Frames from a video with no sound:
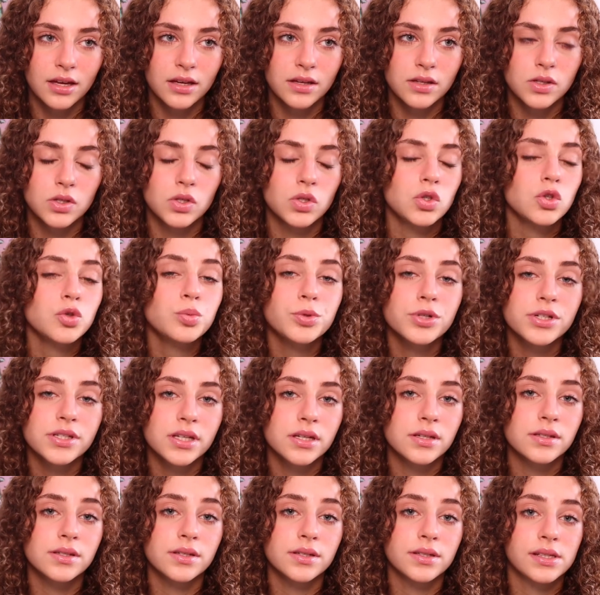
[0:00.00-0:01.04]
Super
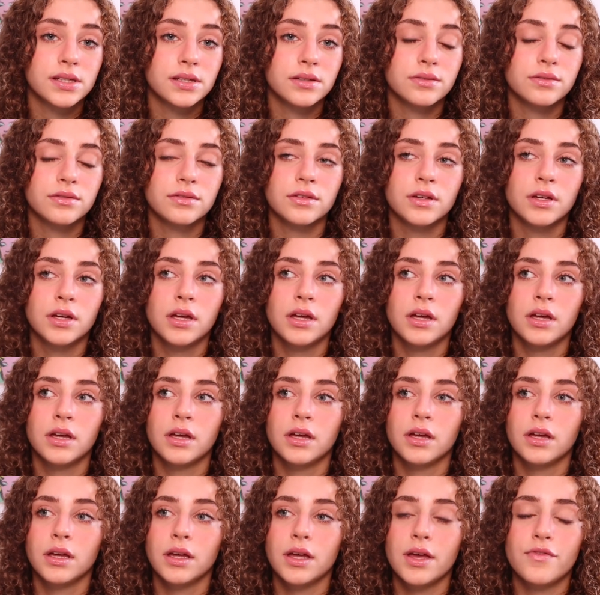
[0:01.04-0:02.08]
sensitive.
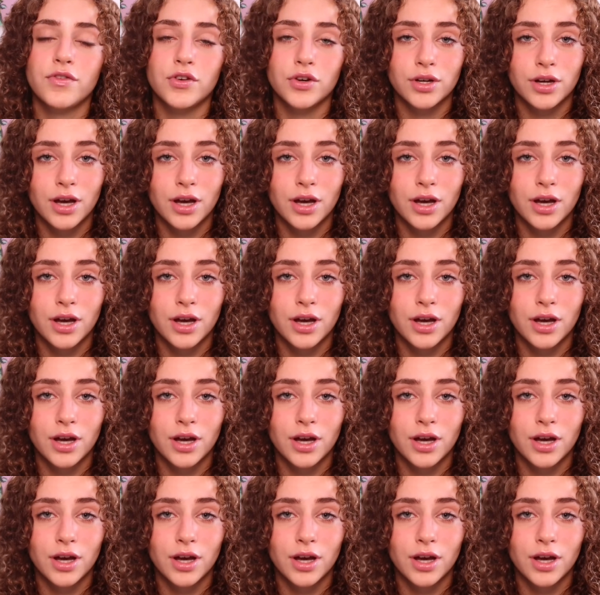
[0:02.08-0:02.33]
If you're